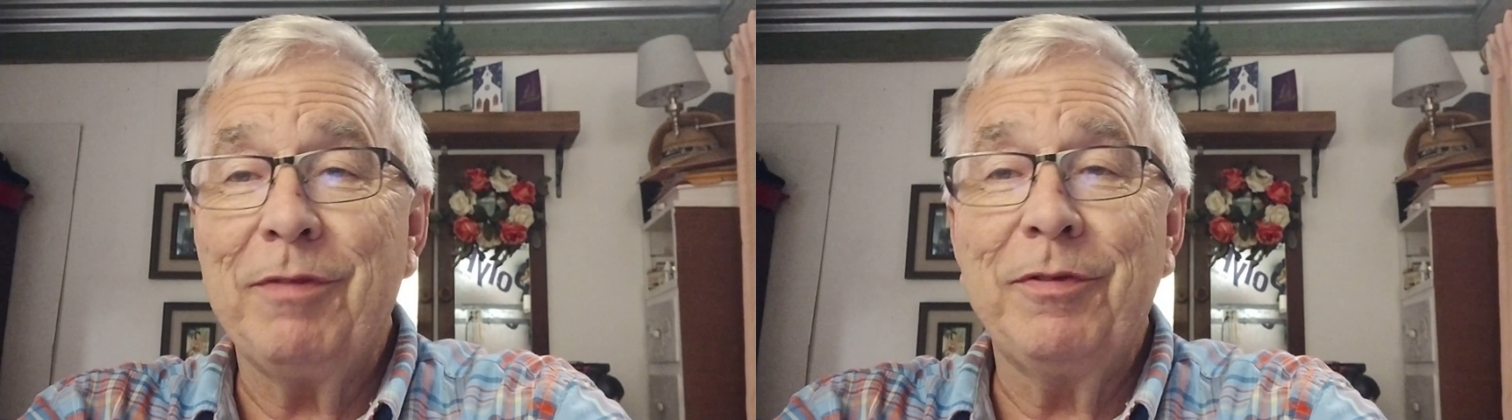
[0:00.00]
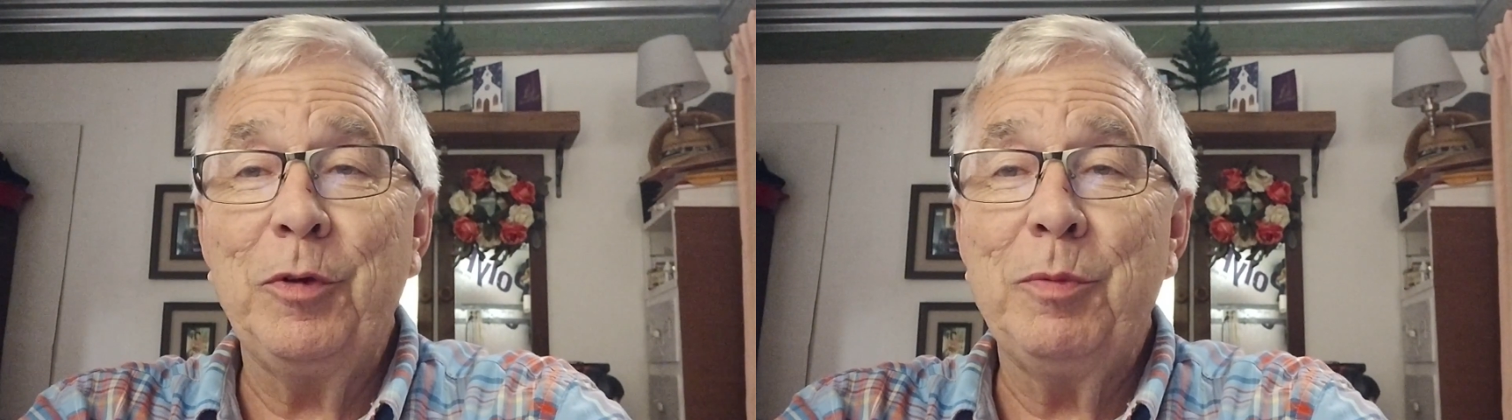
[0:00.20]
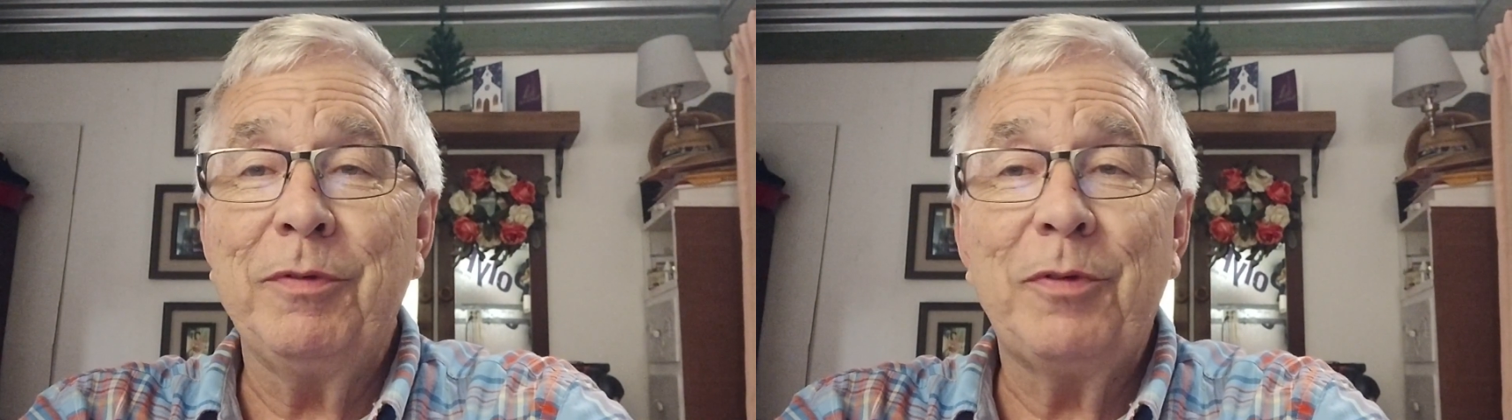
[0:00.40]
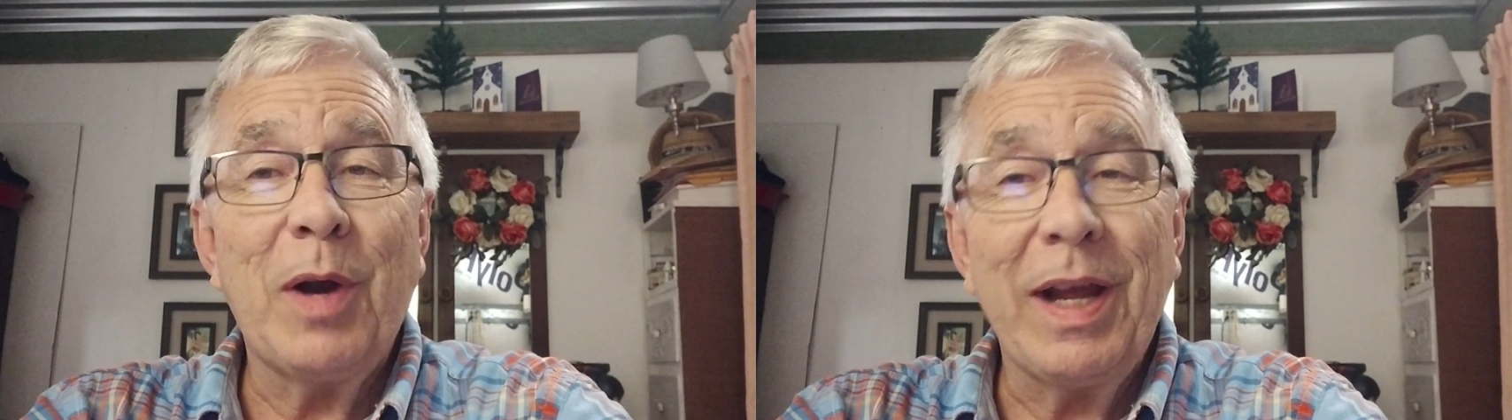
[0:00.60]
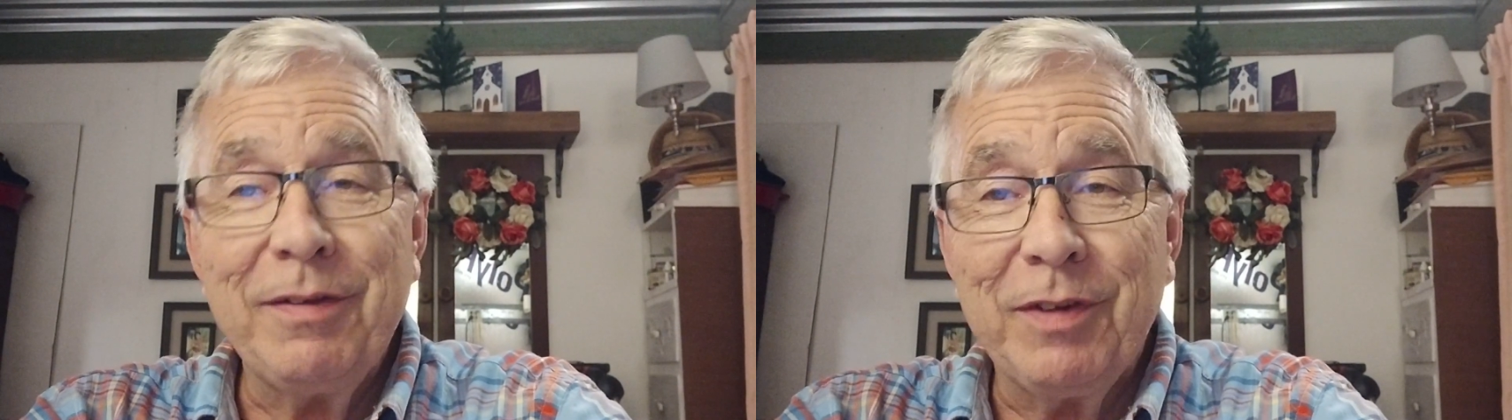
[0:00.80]
food
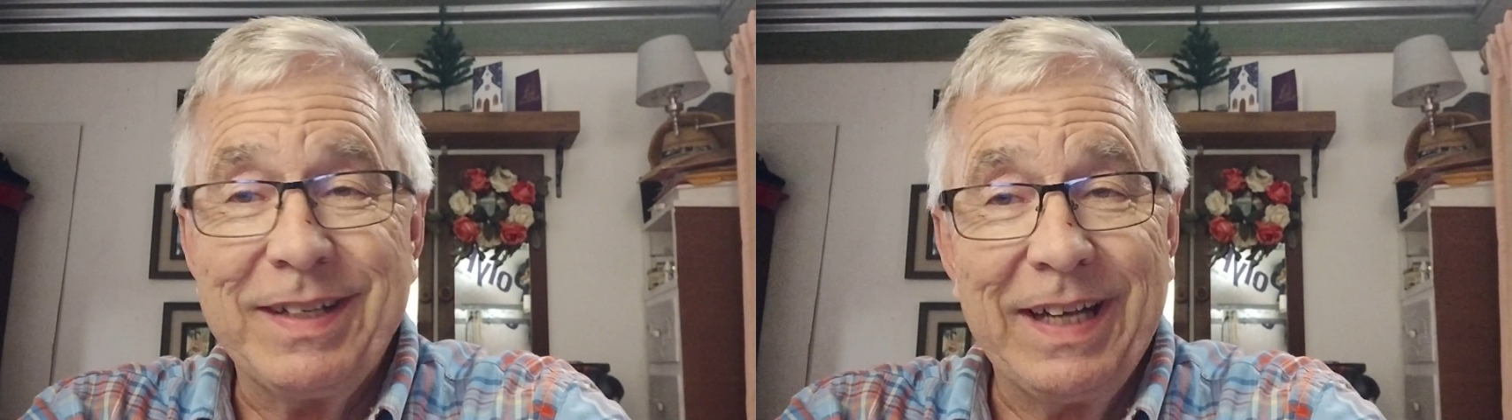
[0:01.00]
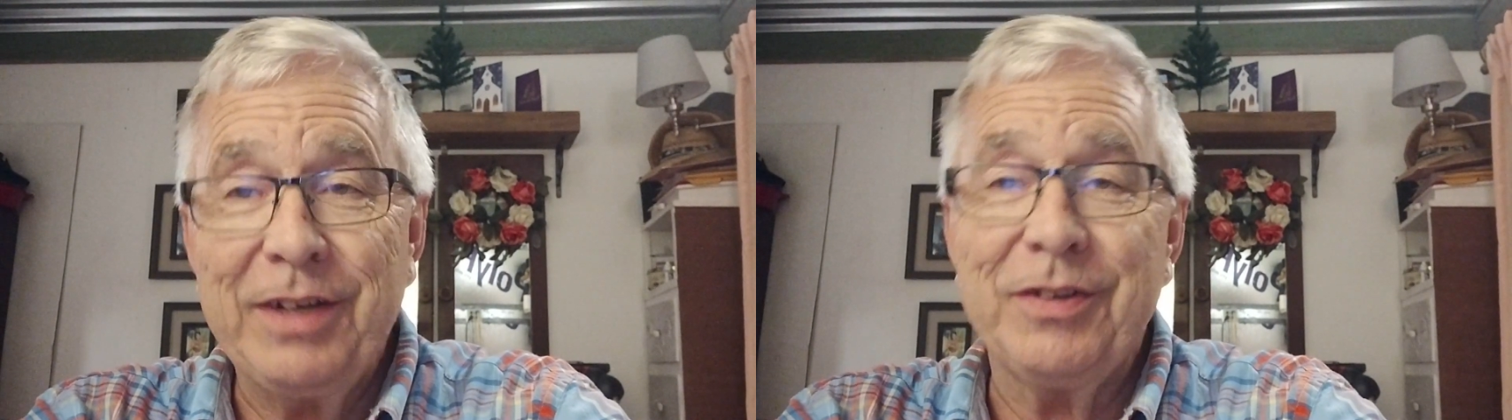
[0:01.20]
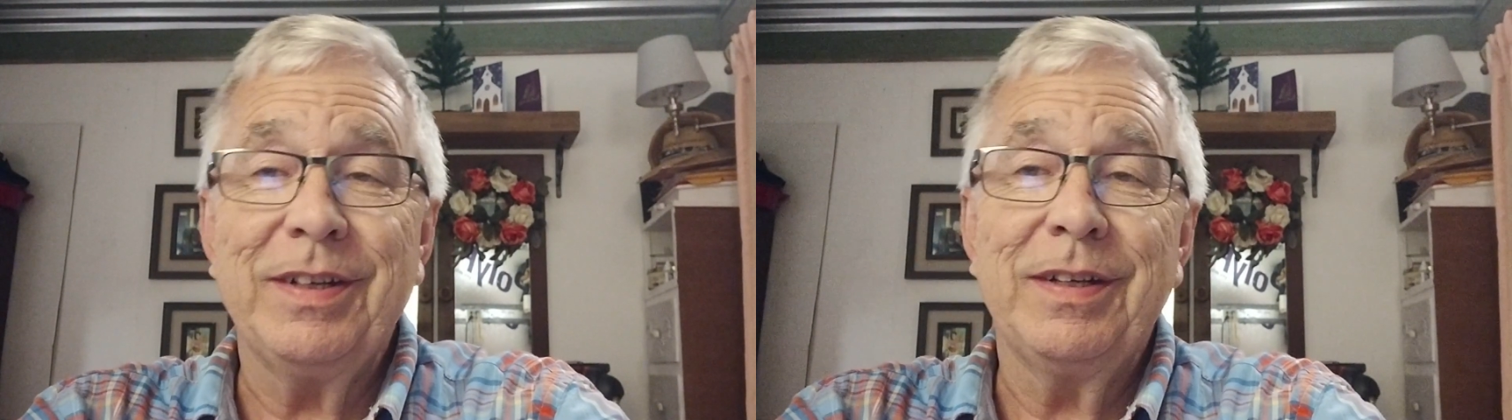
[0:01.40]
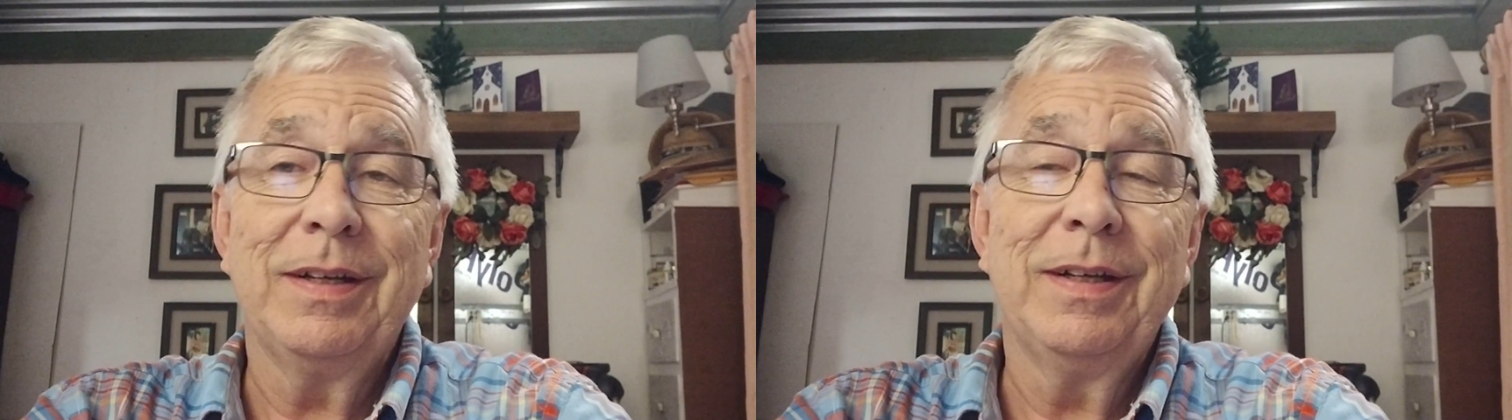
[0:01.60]
before I even taste it